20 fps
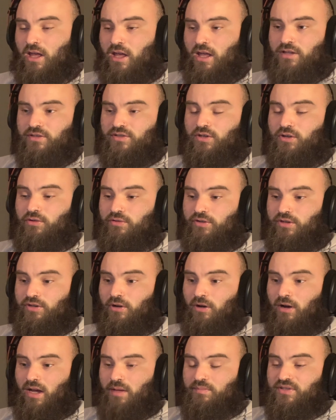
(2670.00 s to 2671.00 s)
So, you
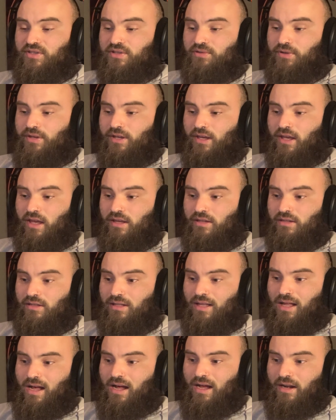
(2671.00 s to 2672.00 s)
know, I'm doing a
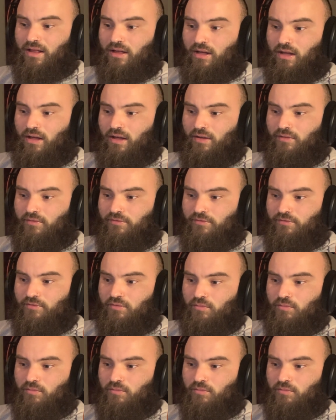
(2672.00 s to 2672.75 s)
lot of